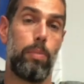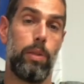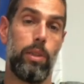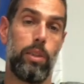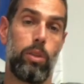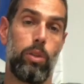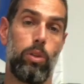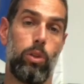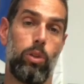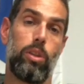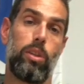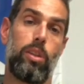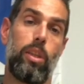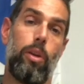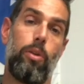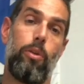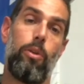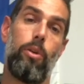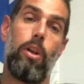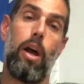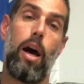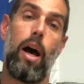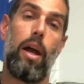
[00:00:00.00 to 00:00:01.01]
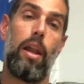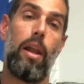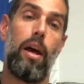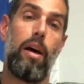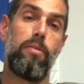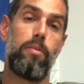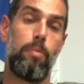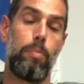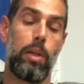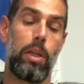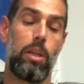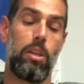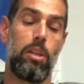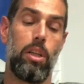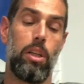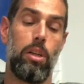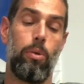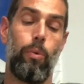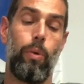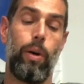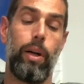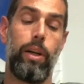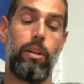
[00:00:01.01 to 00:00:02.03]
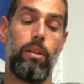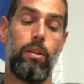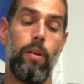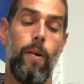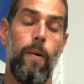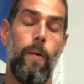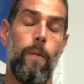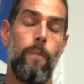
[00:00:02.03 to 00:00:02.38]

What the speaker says: pistols that do not have a Picatinny rail,